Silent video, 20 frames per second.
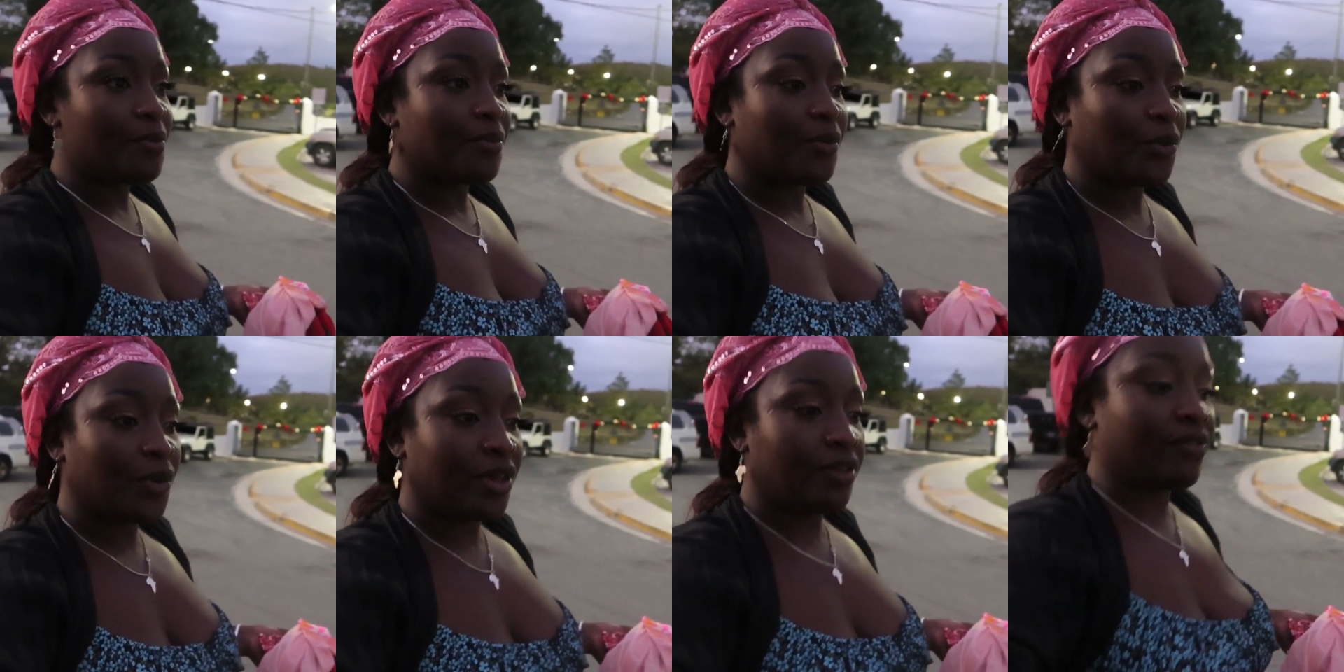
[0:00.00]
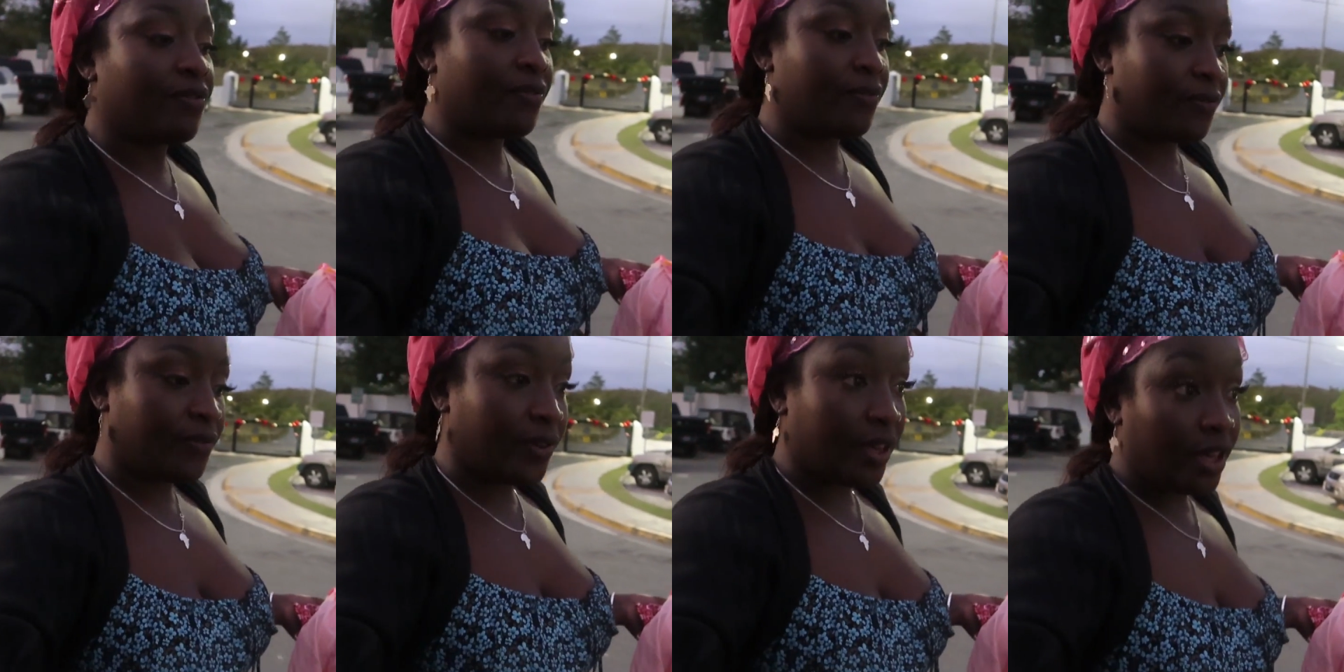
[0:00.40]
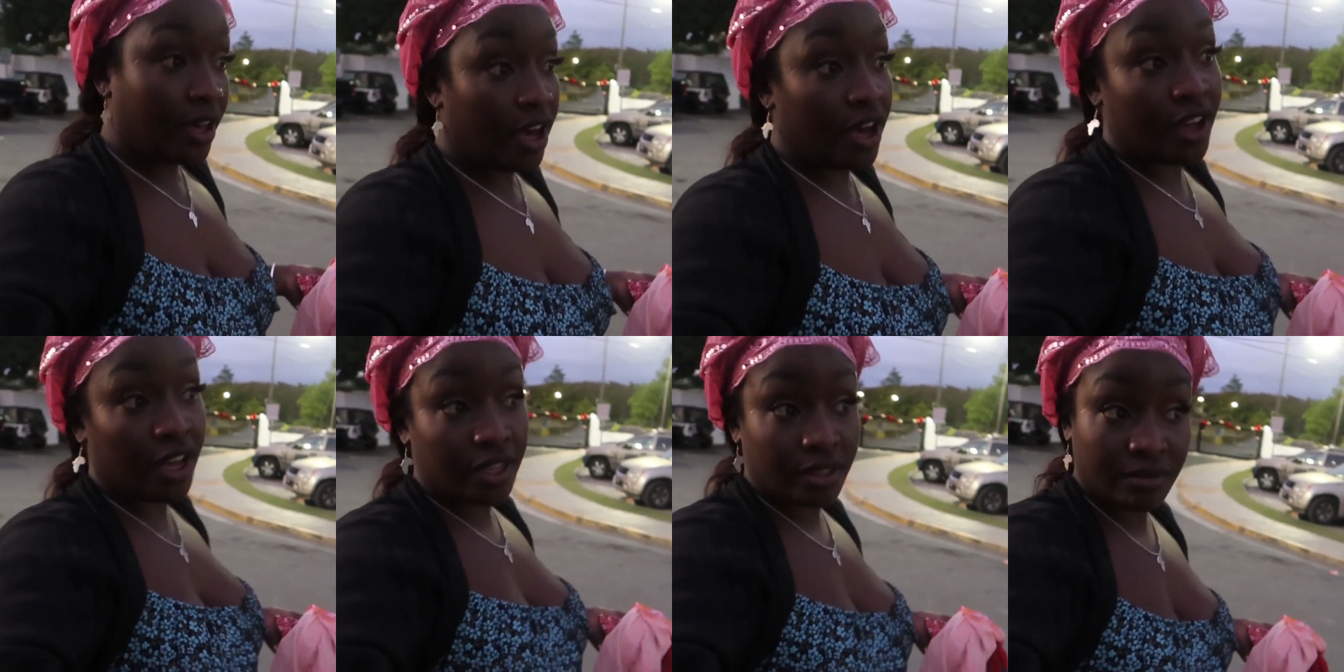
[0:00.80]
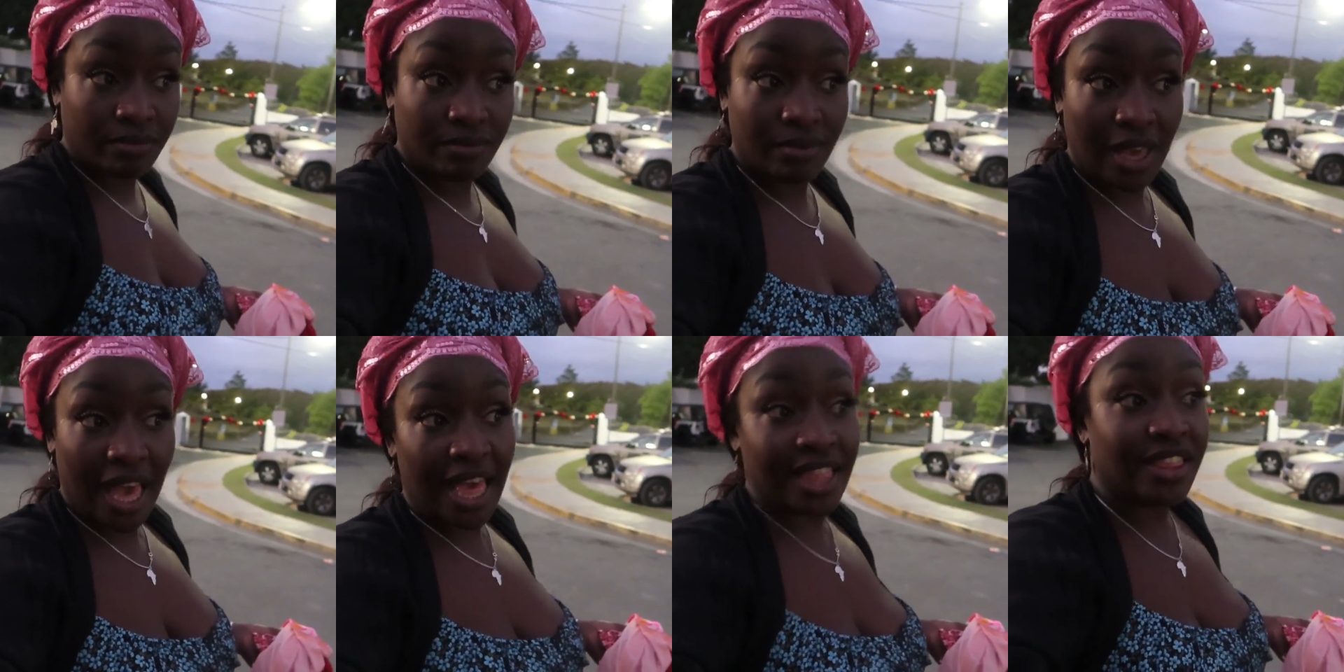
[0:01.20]
We've heard
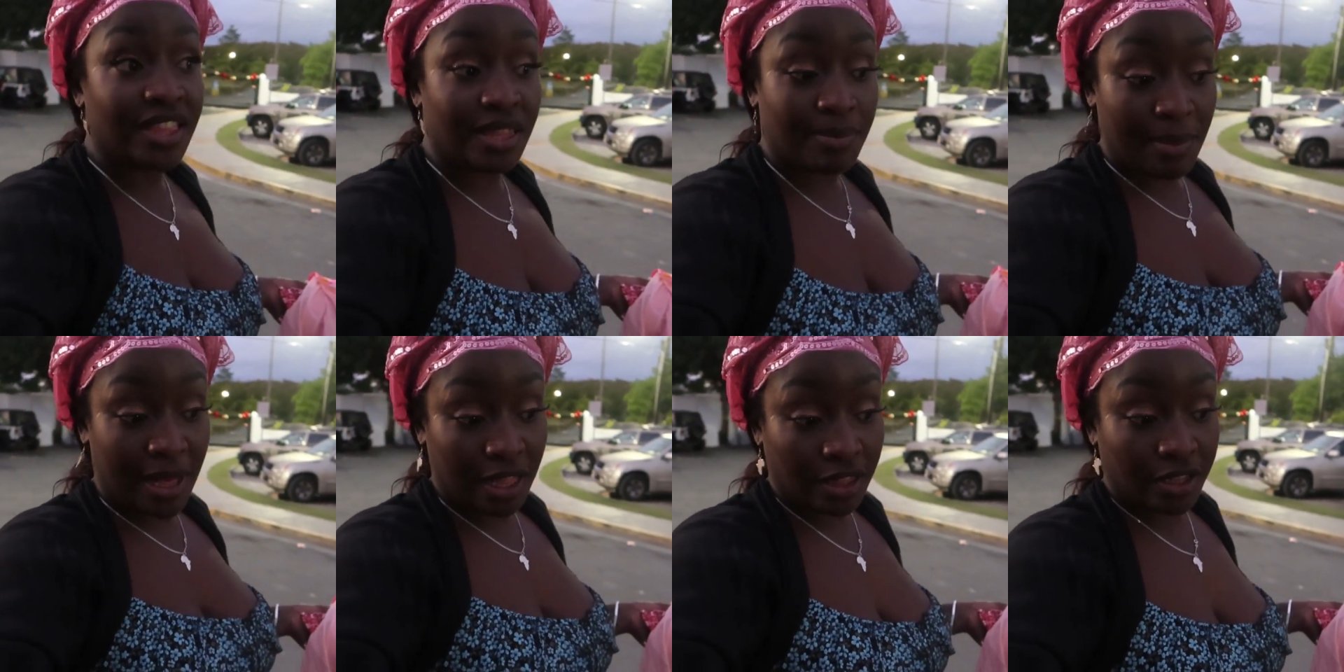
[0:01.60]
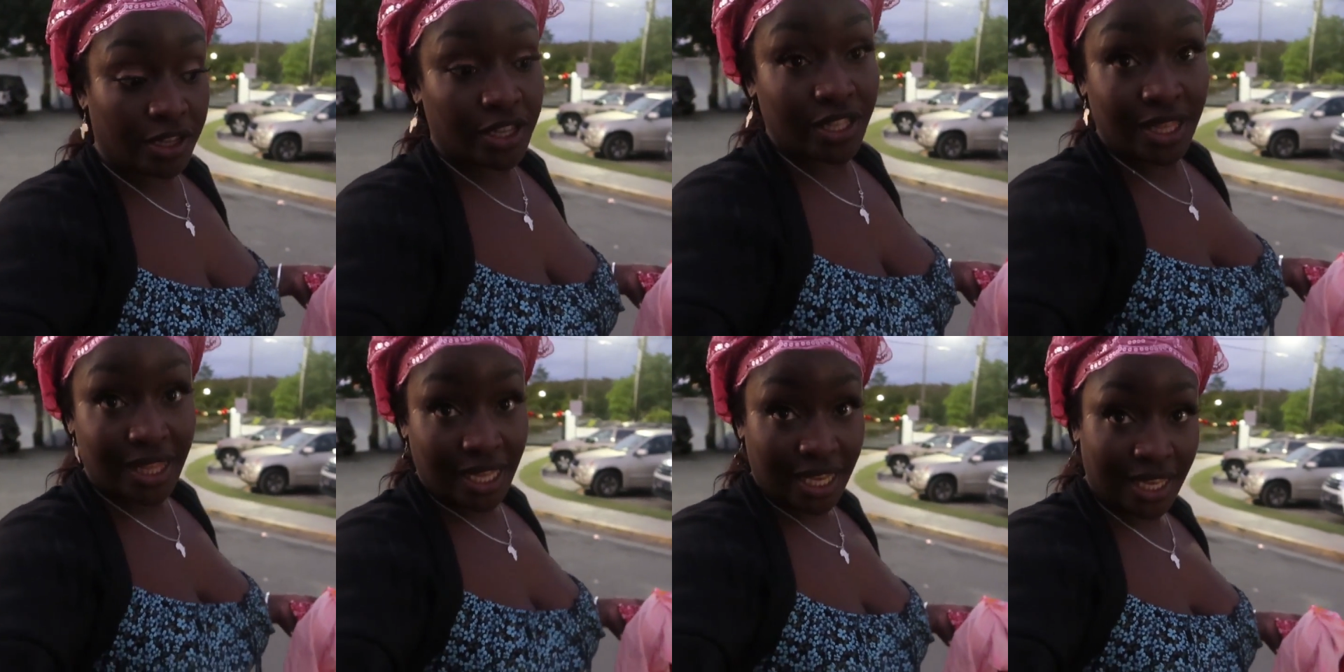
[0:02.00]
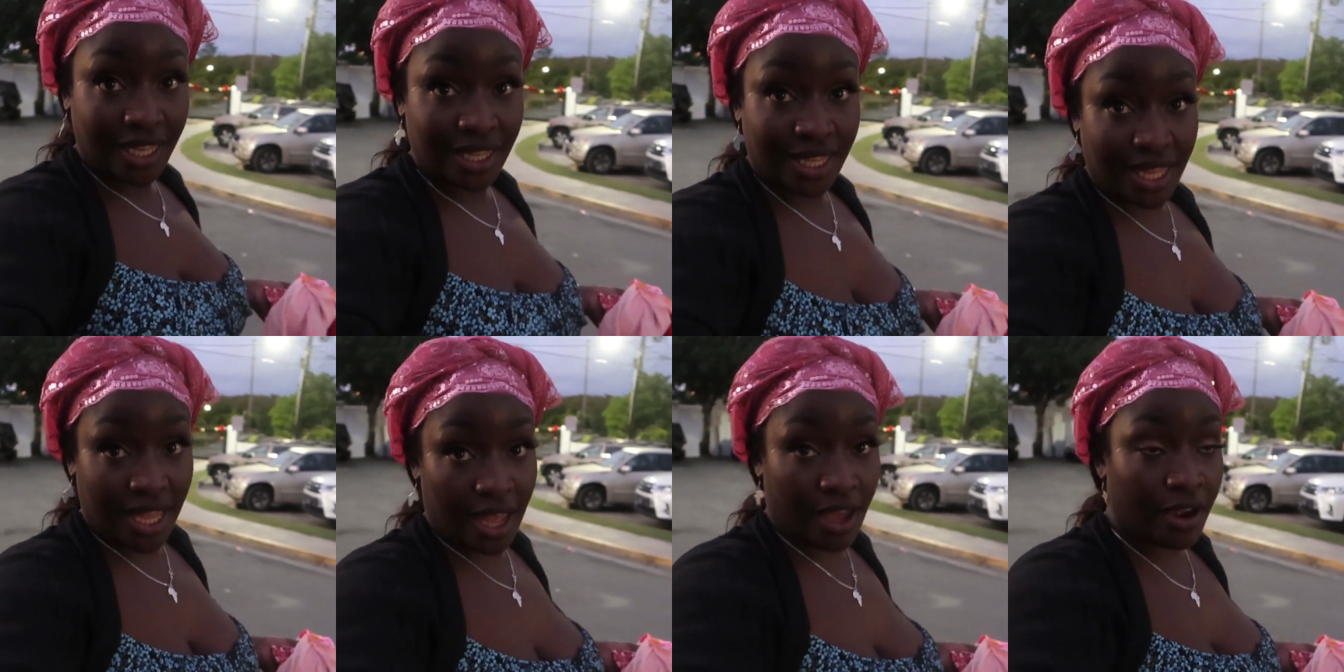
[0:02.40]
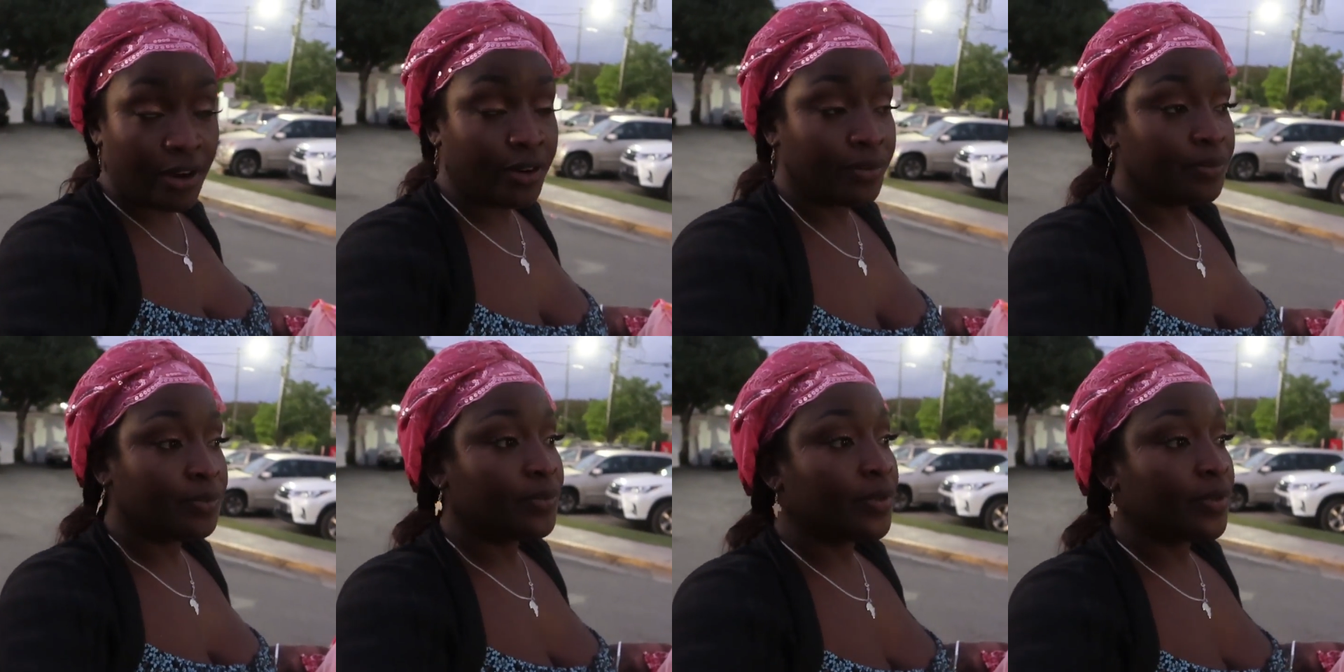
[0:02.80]
and smelled good things there